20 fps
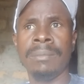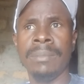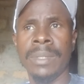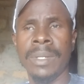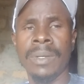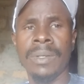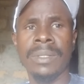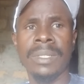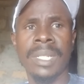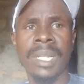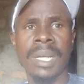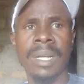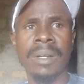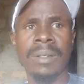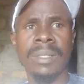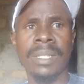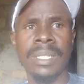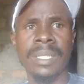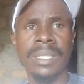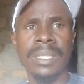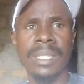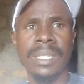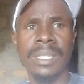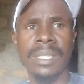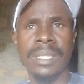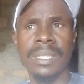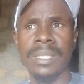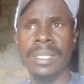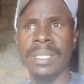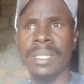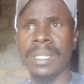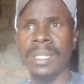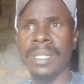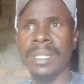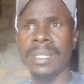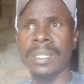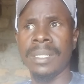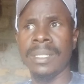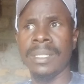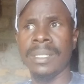because now the city is
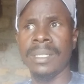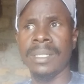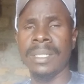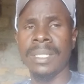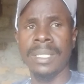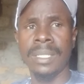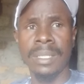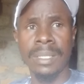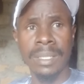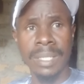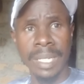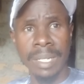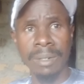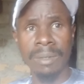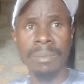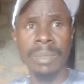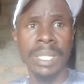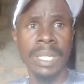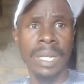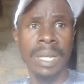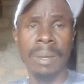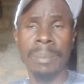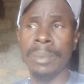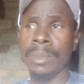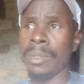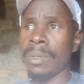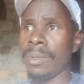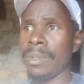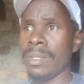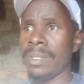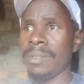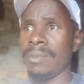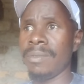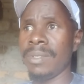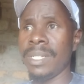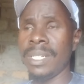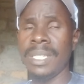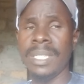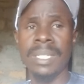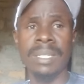Nairobi, the capital, is
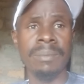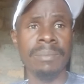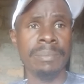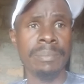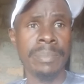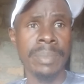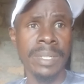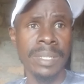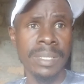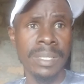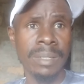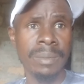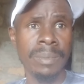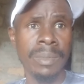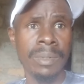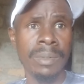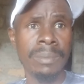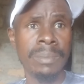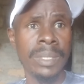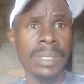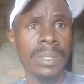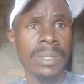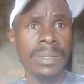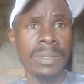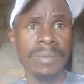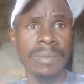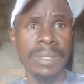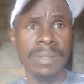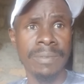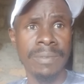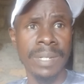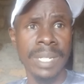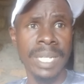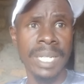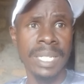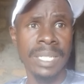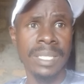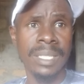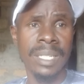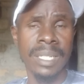very impossible because of the
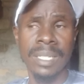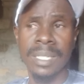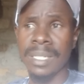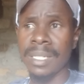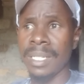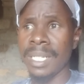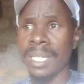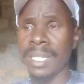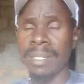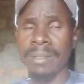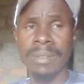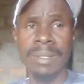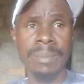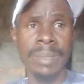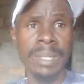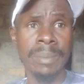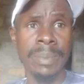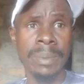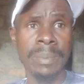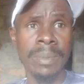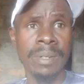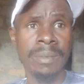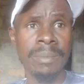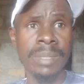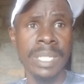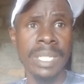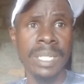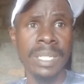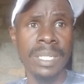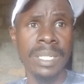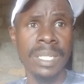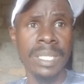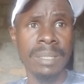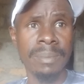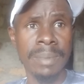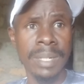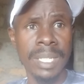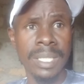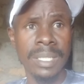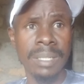floods, and very many people have been
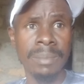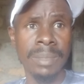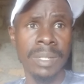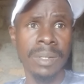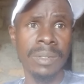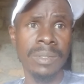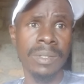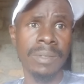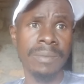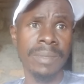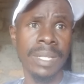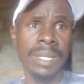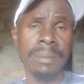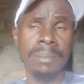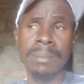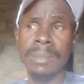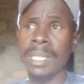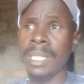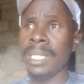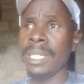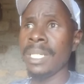displaced because of them.